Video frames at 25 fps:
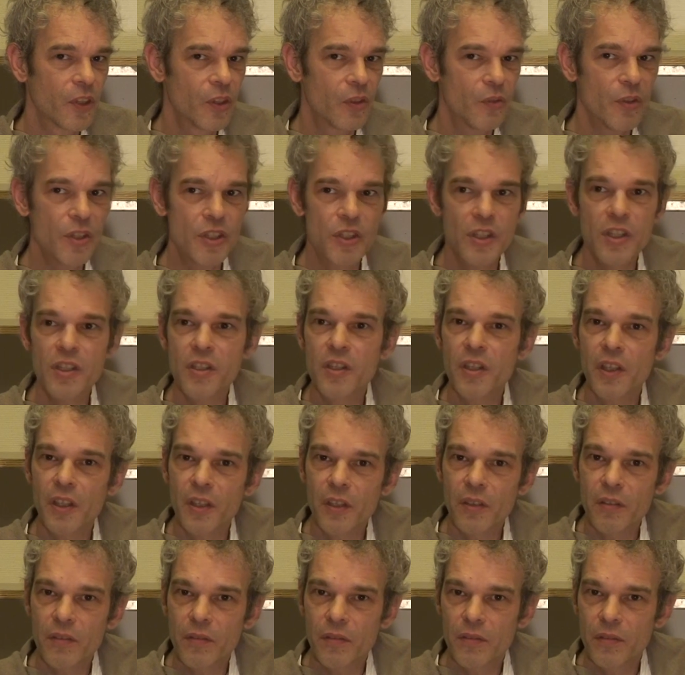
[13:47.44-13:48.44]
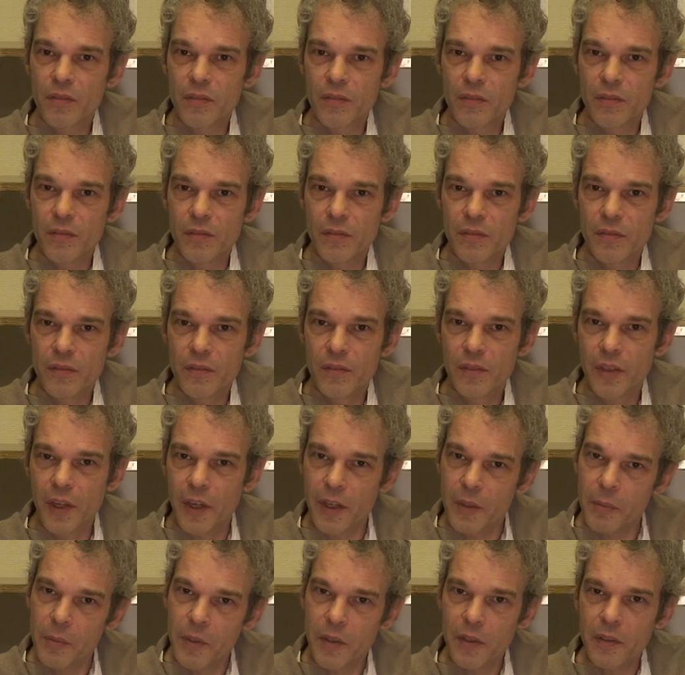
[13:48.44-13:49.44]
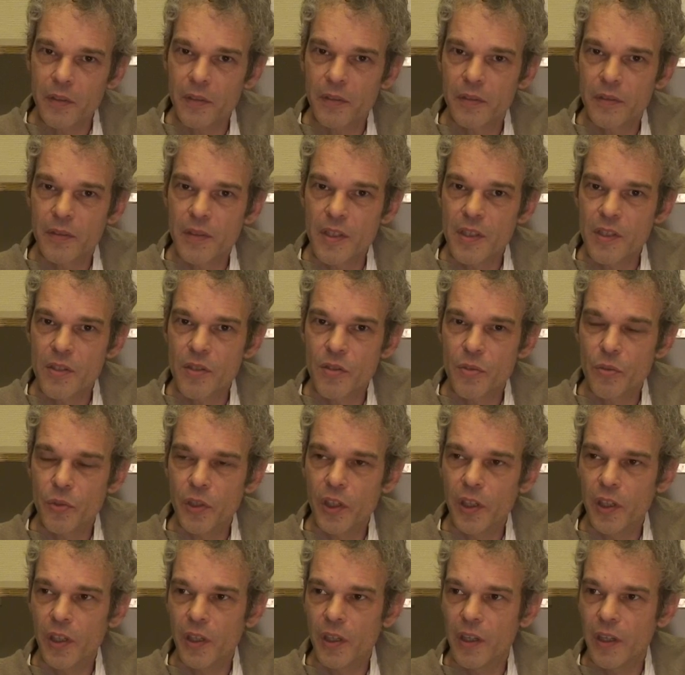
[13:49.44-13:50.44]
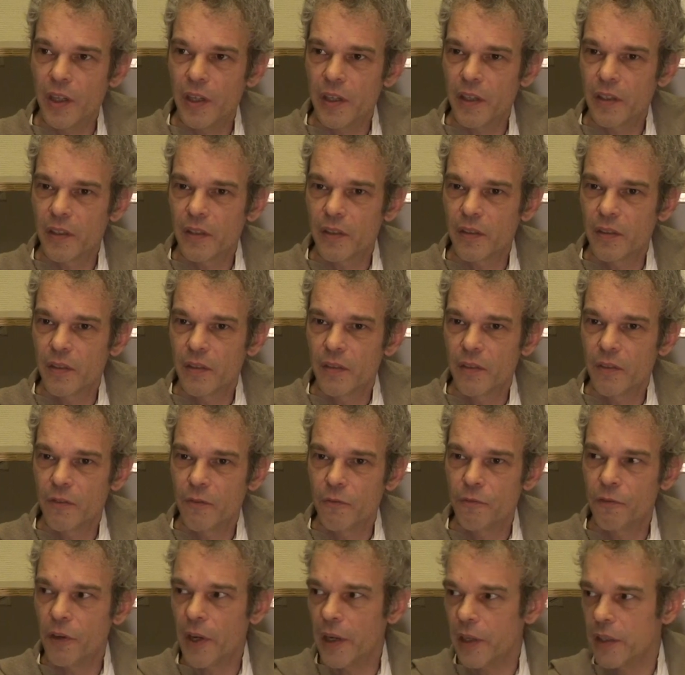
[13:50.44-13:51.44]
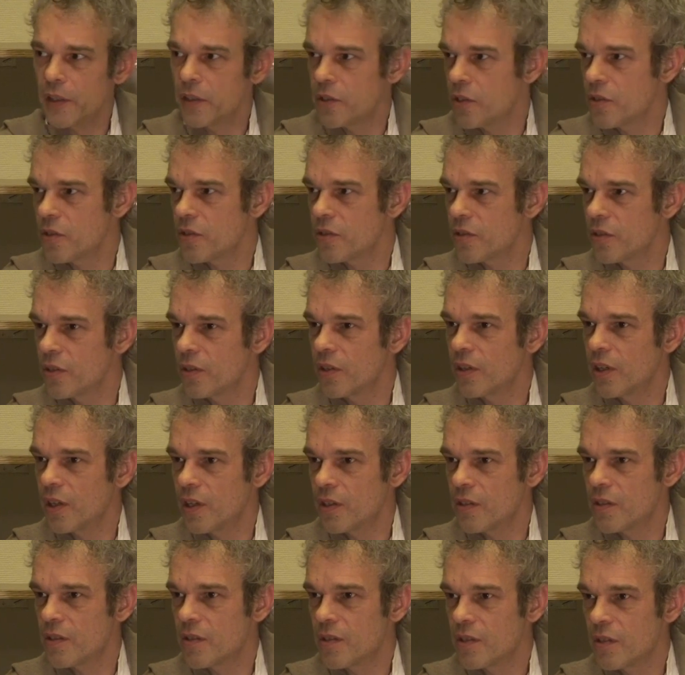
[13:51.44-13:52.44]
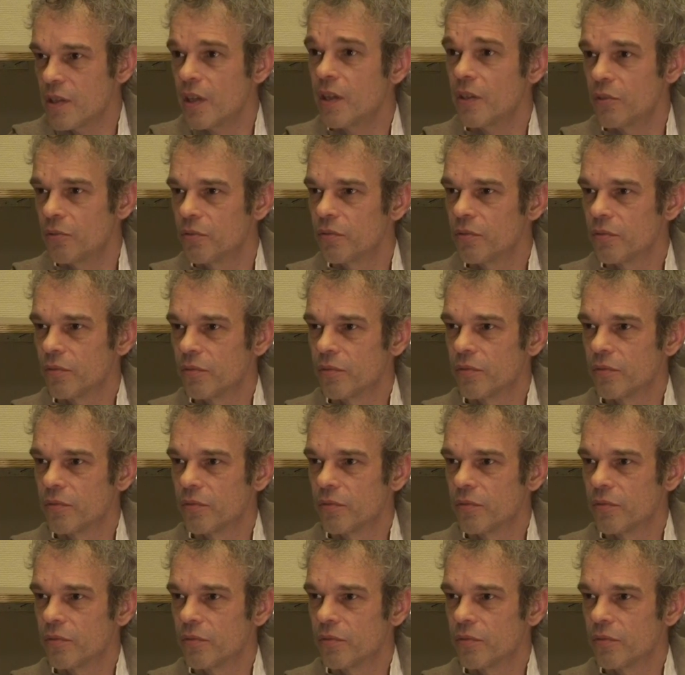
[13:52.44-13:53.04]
Resisting Dharma is really like violence against the self.